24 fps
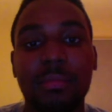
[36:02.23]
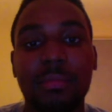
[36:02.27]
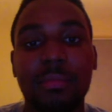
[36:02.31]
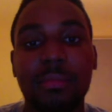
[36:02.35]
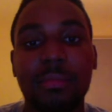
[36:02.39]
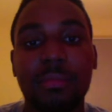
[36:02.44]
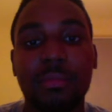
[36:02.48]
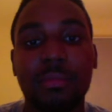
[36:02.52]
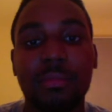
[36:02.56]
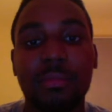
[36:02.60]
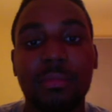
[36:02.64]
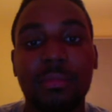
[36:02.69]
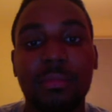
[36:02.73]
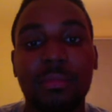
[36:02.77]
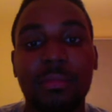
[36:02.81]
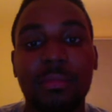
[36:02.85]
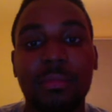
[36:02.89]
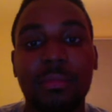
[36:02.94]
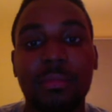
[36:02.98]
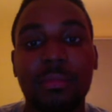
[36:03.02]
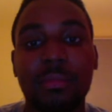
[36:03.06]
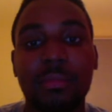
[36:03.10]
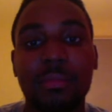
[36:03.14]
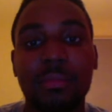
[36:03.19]

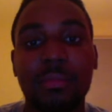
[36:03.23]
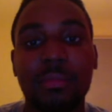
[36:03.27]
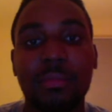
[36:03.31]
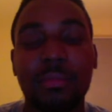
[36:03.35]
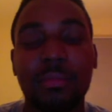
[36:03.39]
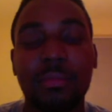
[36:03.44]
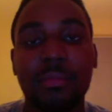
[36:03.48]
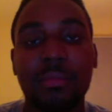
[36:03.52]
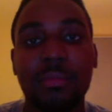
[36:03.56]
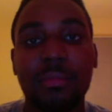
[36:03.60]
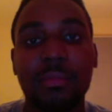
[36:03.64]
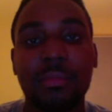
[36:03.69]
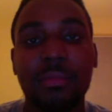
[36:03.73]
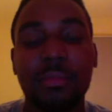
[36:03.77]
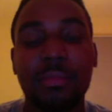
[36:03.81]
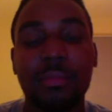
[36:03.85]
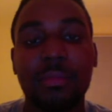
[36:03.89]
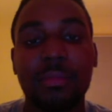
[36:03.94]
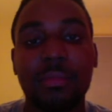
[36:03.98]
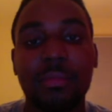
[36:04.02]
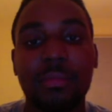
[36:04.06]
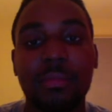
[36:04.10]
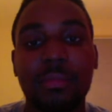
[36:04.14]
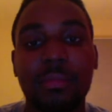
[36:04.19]

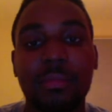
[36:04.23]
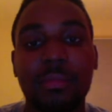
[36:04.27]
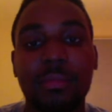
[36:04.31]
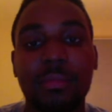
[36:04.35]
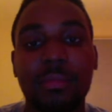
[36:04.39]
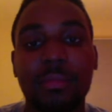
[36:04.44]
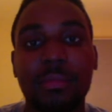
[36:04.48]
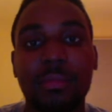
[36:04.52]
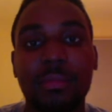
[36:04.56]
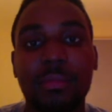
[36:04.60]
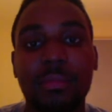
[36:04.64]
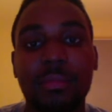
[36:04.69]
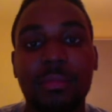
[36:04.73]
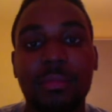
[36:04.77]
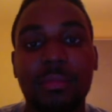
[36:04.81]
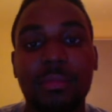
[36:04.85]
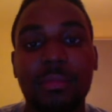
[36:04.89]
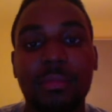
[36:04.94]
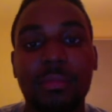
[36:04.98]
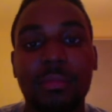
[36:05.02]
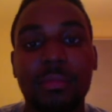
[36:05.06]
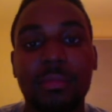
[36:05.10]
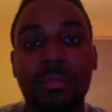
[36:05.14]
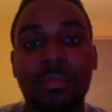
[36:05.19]

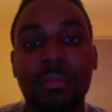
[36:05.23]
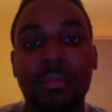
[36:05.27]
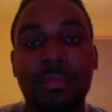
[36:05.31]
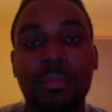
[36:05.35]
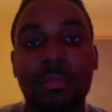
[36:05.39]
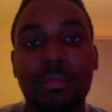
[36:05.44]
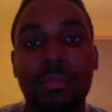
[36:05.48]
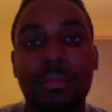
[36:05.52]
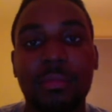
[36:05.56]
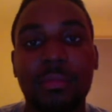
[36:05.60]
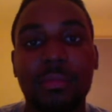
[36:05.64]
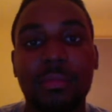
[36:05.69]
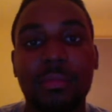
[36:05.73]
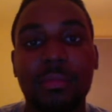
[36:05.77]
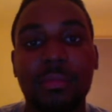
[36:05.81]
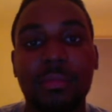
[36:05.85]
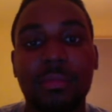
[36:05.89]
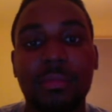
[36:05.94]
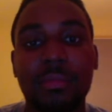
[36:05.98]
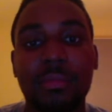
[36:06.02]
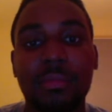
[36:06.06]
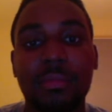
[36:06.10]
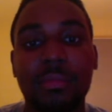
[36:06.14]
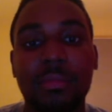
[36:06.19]

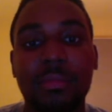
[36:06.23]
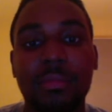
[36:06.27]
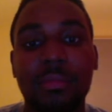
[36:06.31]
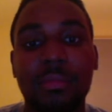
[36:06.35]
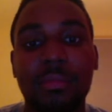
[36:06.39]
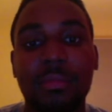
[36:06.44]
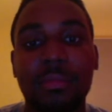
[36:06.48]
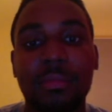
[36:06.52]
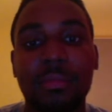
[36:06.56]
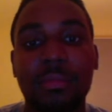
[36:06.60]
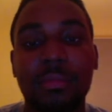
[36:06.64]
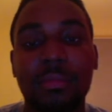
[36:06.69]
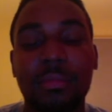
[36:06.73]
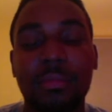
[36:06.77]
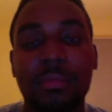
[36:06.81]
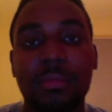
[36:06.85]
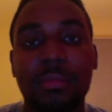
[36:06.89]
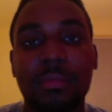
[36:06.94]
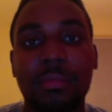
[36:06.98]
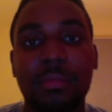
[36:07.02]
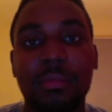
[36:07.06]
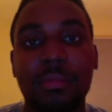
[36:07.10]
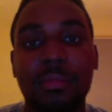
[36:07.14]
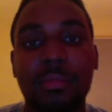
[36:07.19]

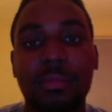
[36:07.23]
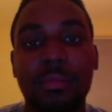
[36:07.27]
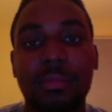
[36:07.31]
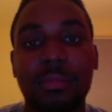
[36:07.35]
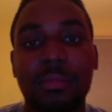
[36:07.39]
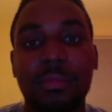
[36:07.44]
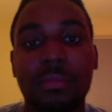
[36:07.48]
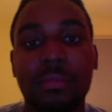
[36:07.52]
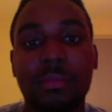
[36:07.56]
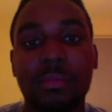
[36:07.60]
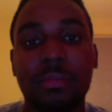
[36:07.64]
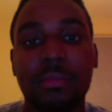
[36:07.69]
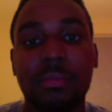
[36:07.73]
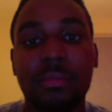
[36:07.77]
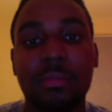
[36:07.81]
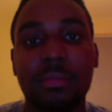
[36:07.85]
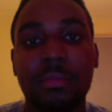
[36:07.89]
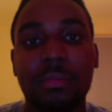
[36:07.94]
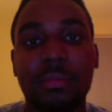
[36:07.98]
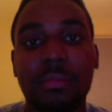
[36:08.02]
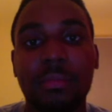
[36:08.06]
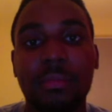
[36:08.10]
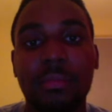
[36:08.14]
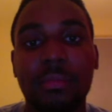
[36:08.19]

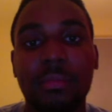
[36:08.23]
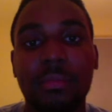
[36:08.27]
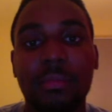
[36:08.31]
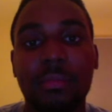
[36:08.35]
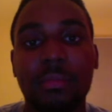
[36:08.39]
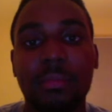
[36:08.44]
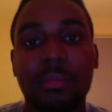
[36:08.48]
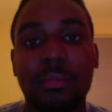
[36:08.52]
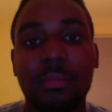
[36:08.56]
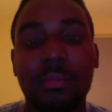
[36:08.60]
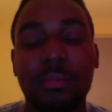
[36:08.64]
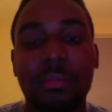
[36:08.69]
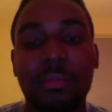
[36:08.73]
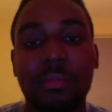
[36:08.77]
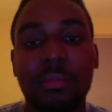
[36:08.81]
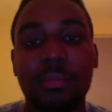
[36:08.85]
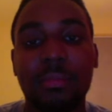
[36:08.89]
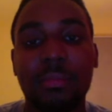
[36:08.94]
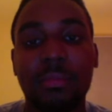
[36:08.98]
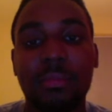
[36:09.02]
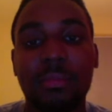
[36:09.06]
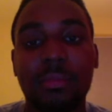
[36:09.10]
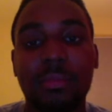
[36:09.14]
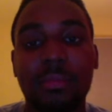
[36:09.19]

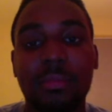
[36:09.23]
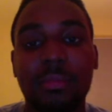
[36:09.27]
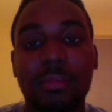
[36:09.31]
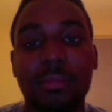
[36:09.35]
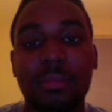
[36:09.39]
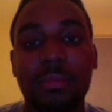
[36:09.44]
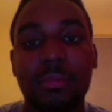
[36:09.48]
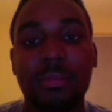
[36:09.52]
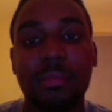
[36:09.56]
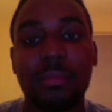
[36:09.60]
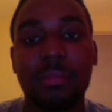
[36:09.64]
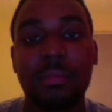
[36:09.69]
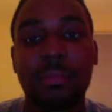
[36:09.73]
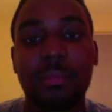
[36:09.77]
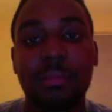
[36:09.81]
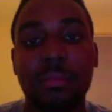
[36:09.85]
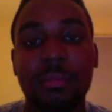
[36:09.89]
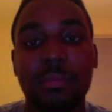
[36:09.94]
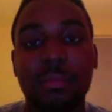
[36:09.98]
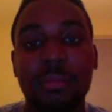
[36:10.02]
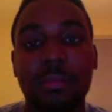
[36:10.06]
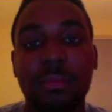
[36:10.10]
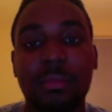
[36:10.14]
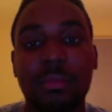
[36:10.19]
(silent)